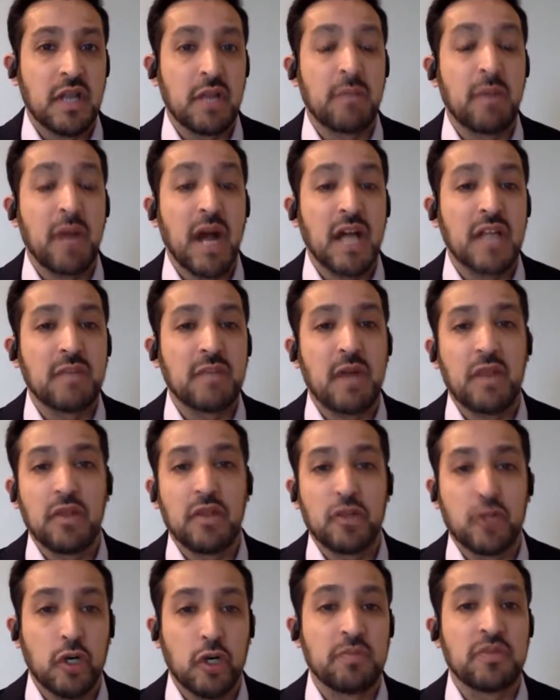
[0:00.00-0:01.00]
that abides by
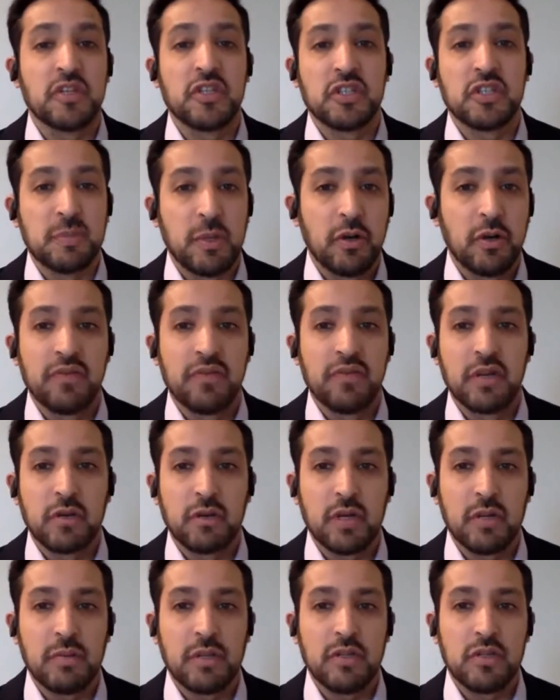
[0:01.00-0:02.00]
the terms and spirit of an
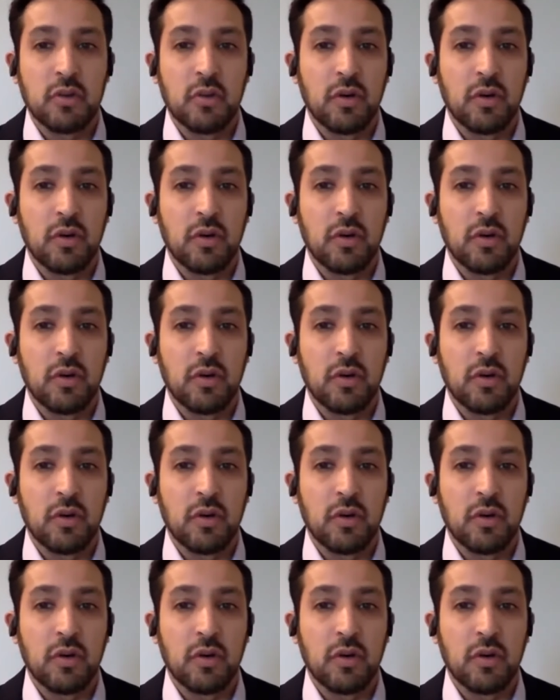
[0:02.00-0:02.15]
agreement?